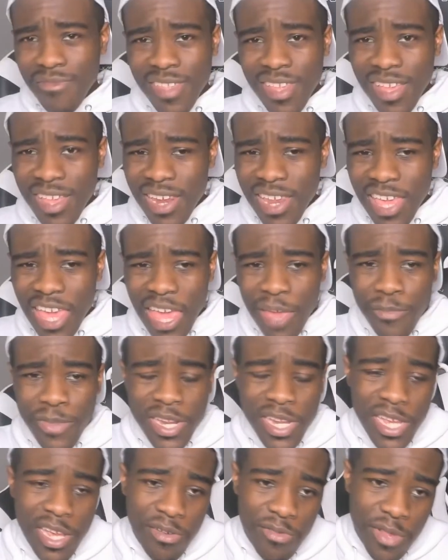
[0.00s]
the gaming
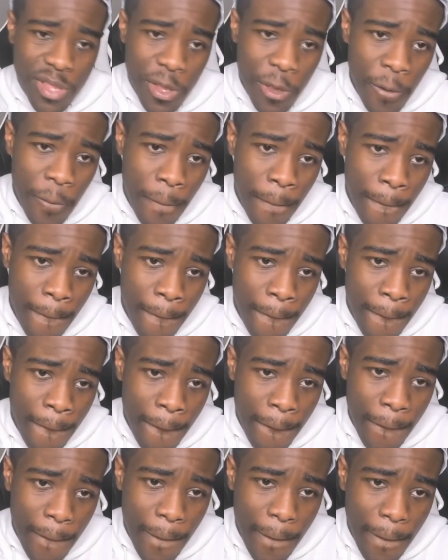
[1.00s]
channel. So
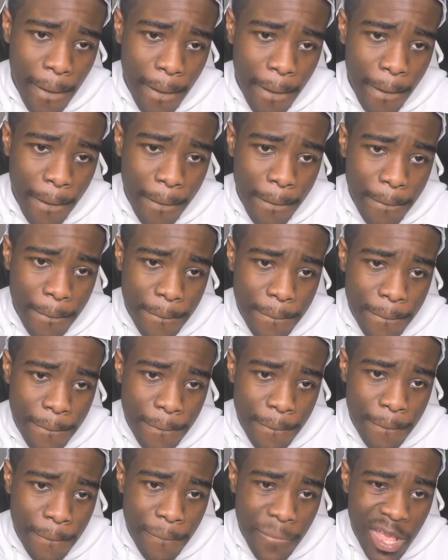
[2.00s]
um,
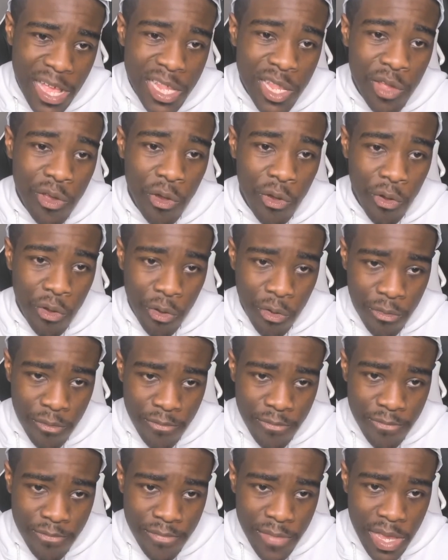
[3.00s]
that's a goal
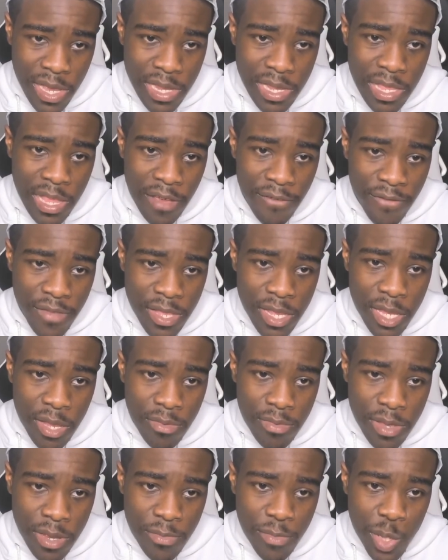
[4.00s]
that's definitely
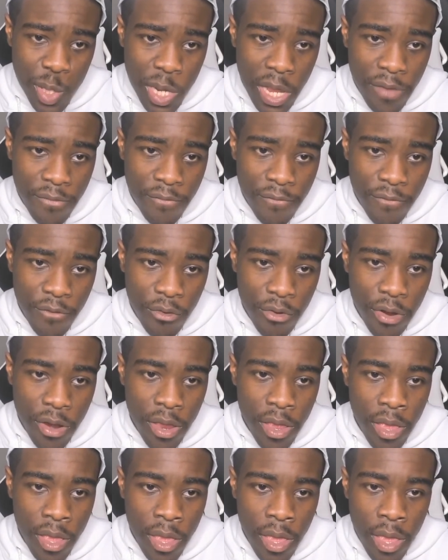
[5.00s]
something I'm striving for.
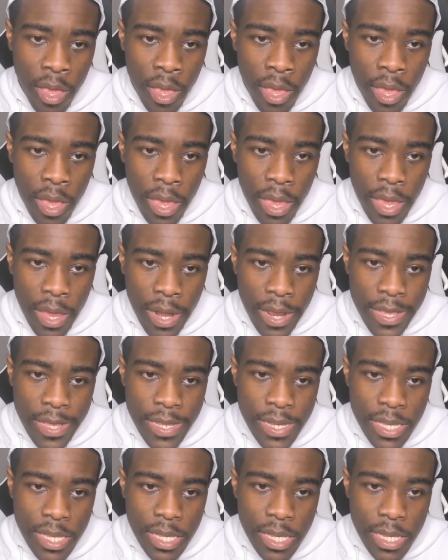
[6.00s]
And I
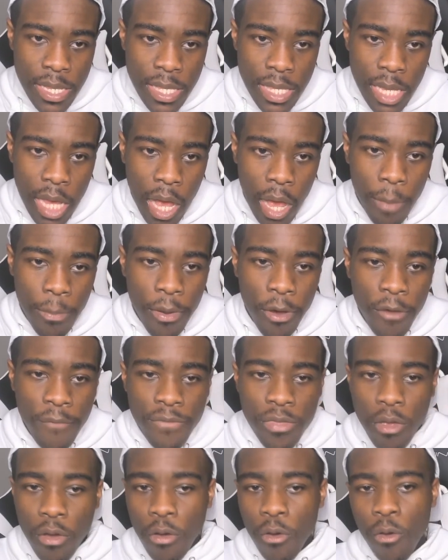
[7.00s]
guess to top
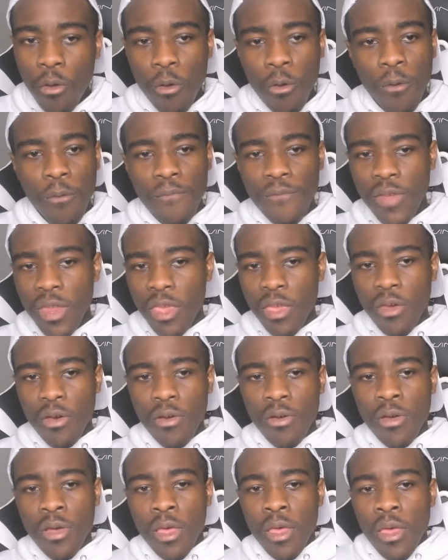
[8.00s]
off the whole
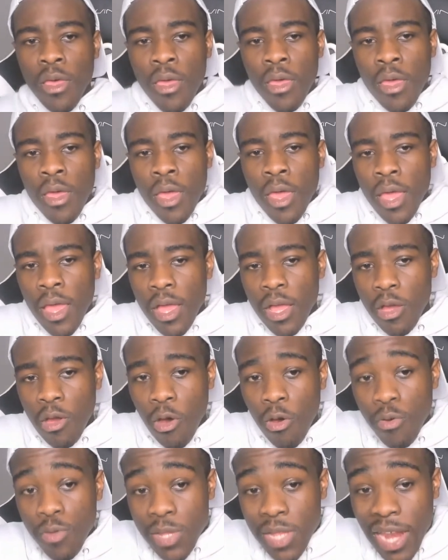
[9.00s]
video,
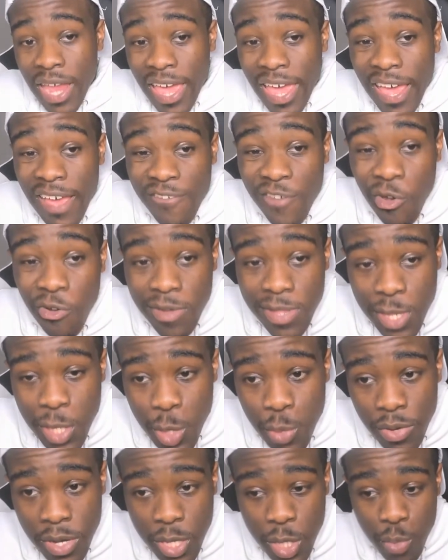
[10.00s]
goals that I have going to
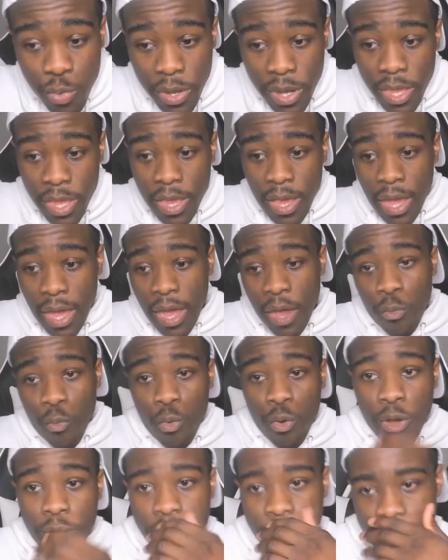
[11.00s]
2020, I
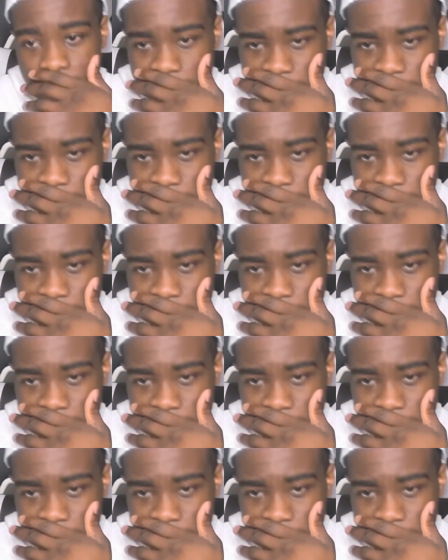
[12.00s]
want,